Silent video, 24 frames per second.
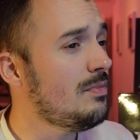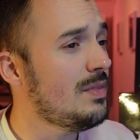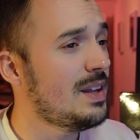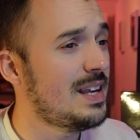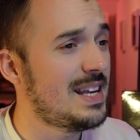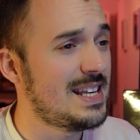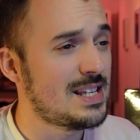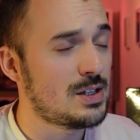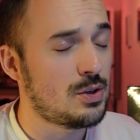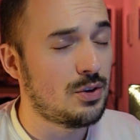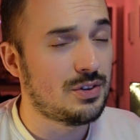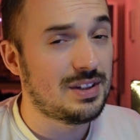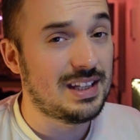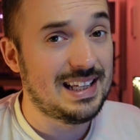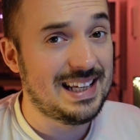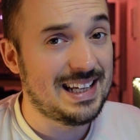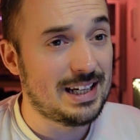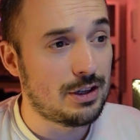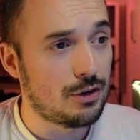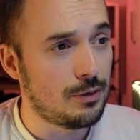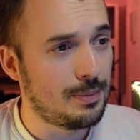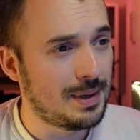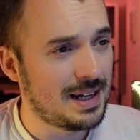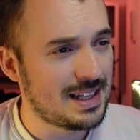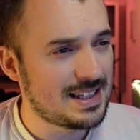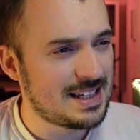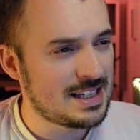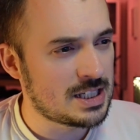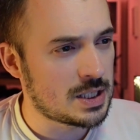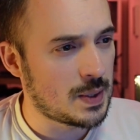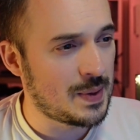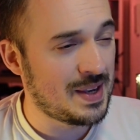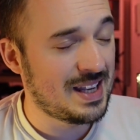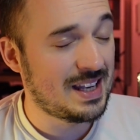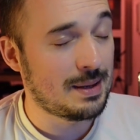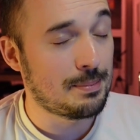He's got the leader ability so
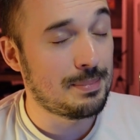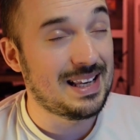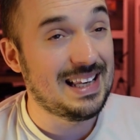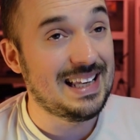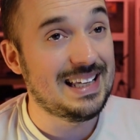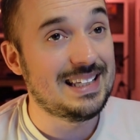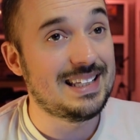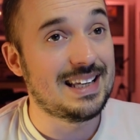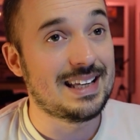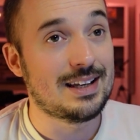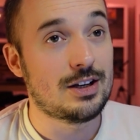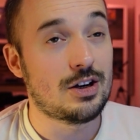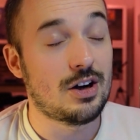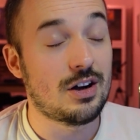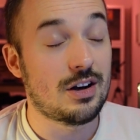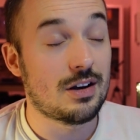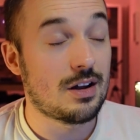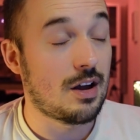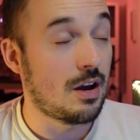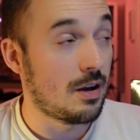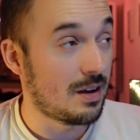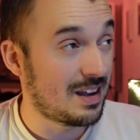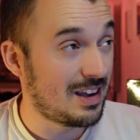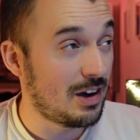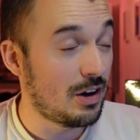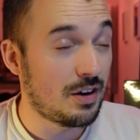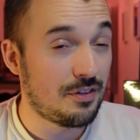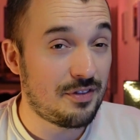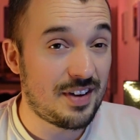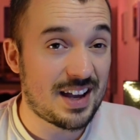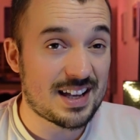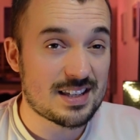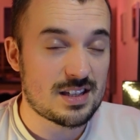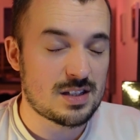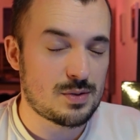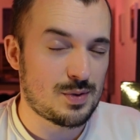he can be leading
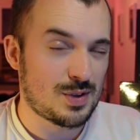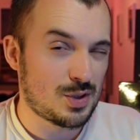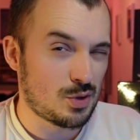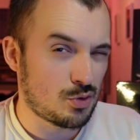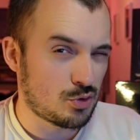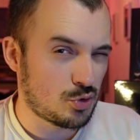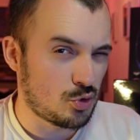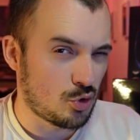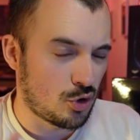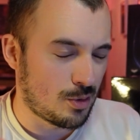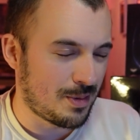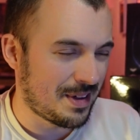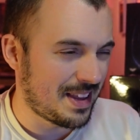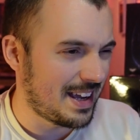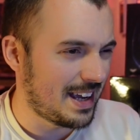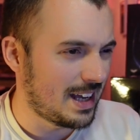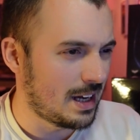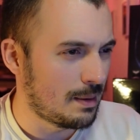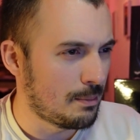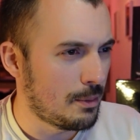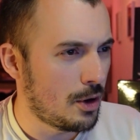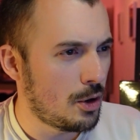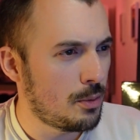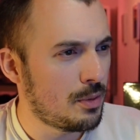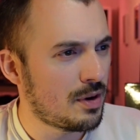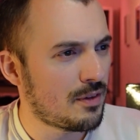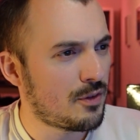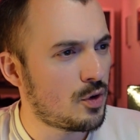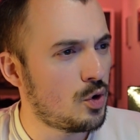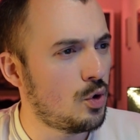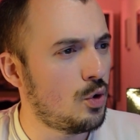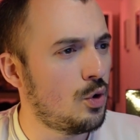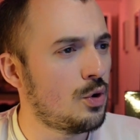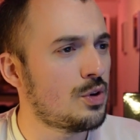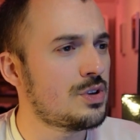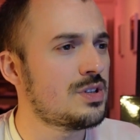Carnifexes, which we'll talk about that in a moment of
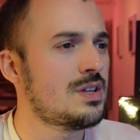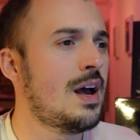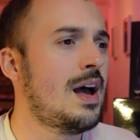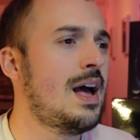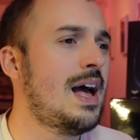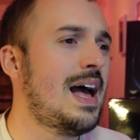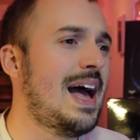course.